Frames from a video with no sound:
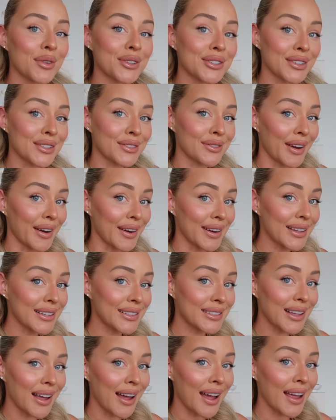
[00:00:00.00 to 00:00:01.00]
which is very
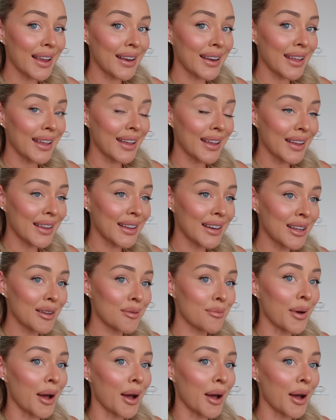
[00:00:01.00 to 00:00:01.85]
exciting,